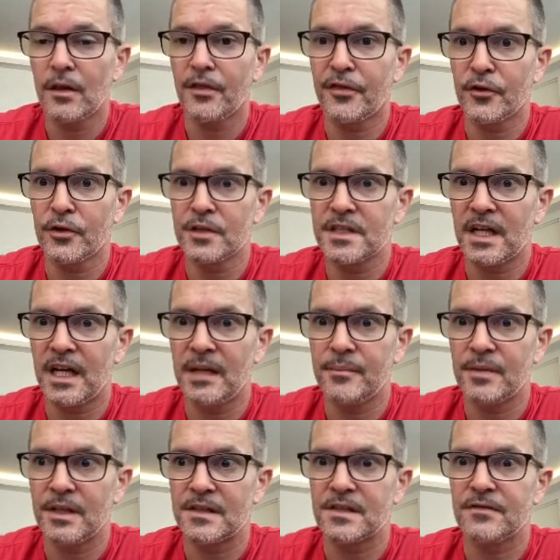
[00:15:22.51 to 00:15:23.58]
The third
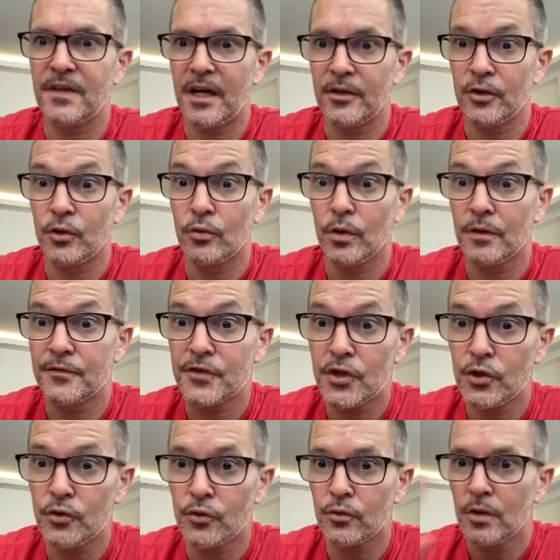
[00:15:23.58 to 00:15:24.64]
type gets a value of
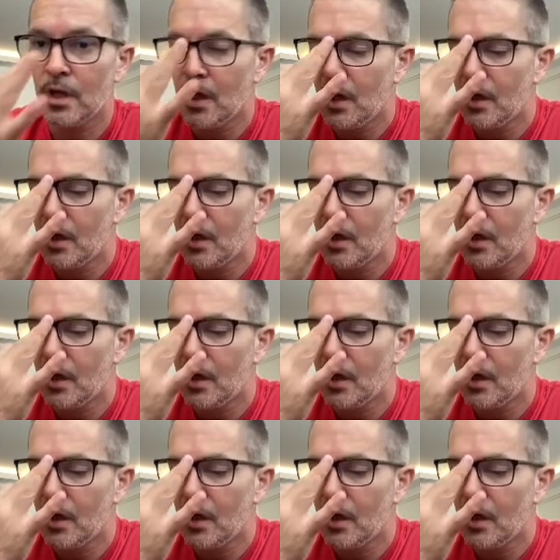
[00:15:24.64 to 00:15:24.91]
2.